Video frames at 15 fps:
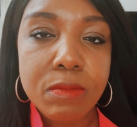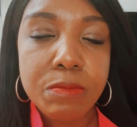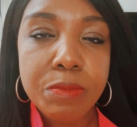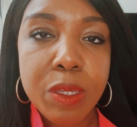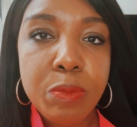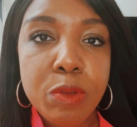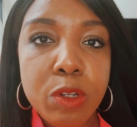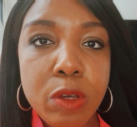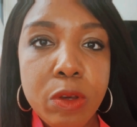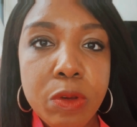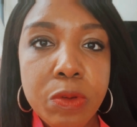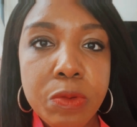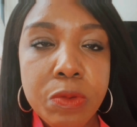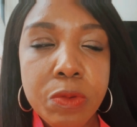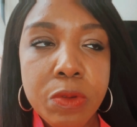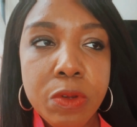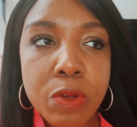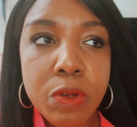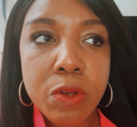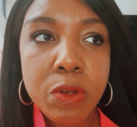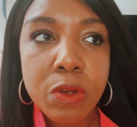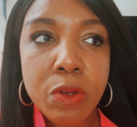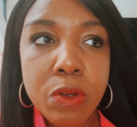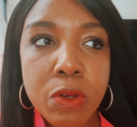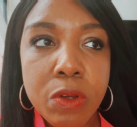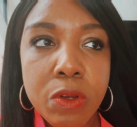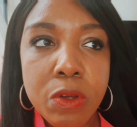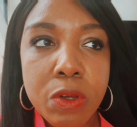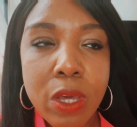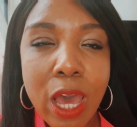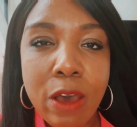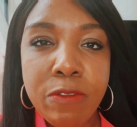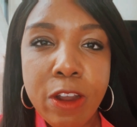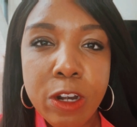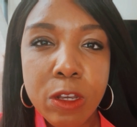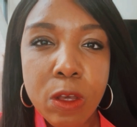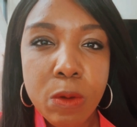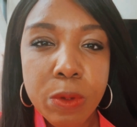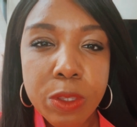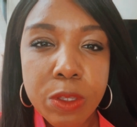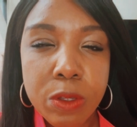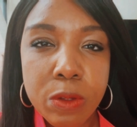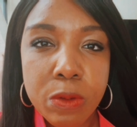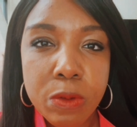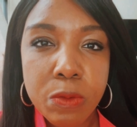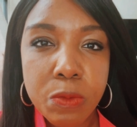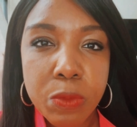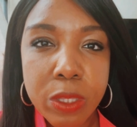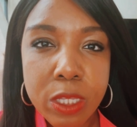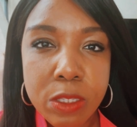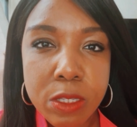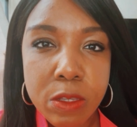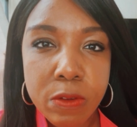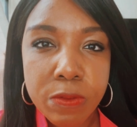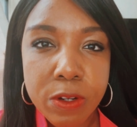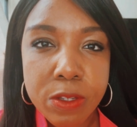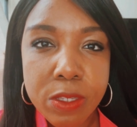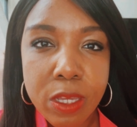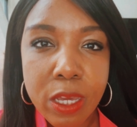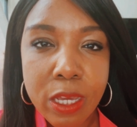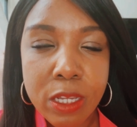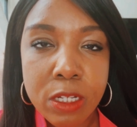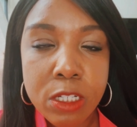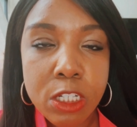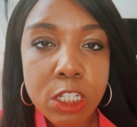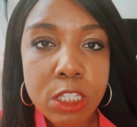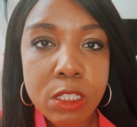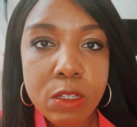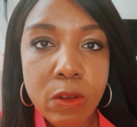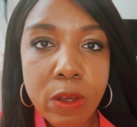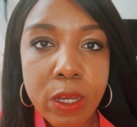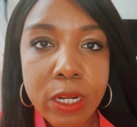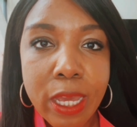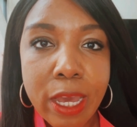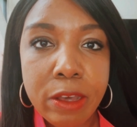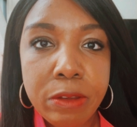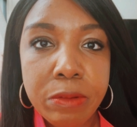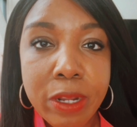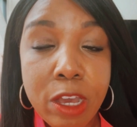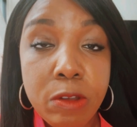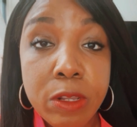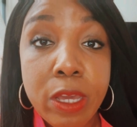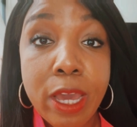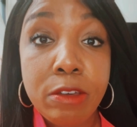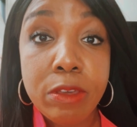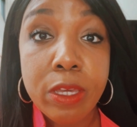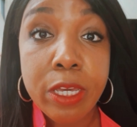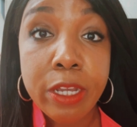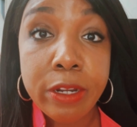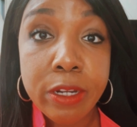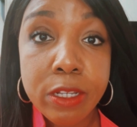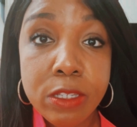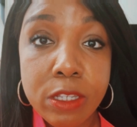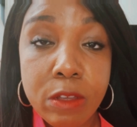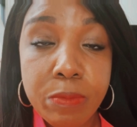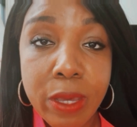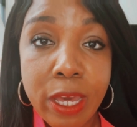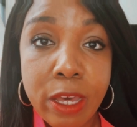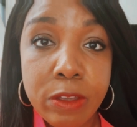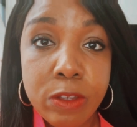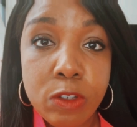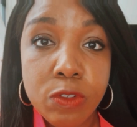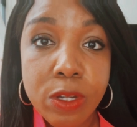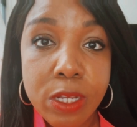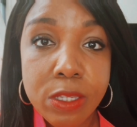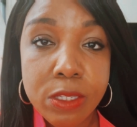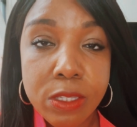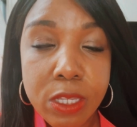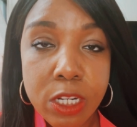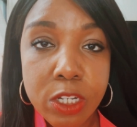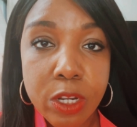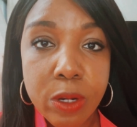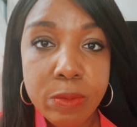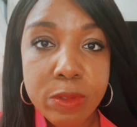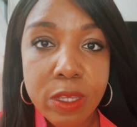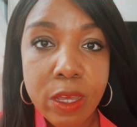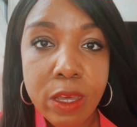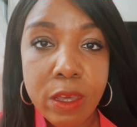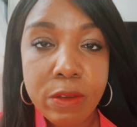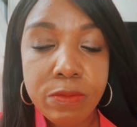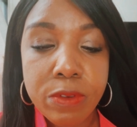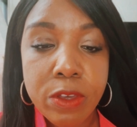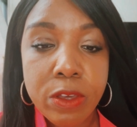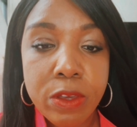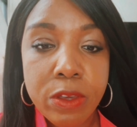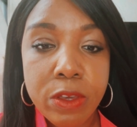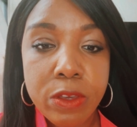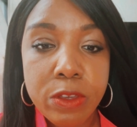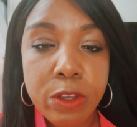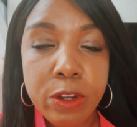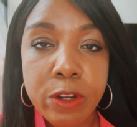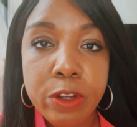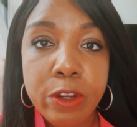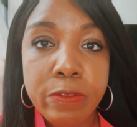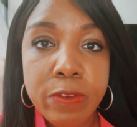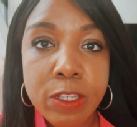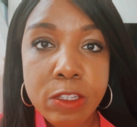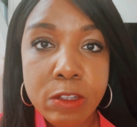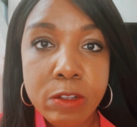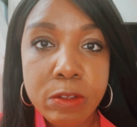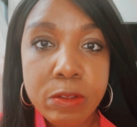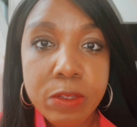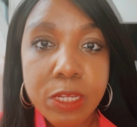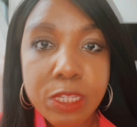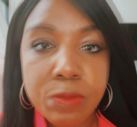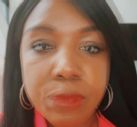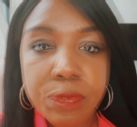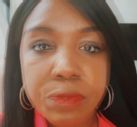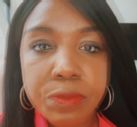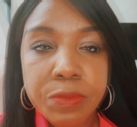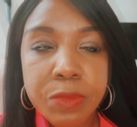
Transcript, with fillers: People know how far to go with you when they see you firsthand, just on how, not only how you carry yourself, but how you dress in terms of your, your physical as well.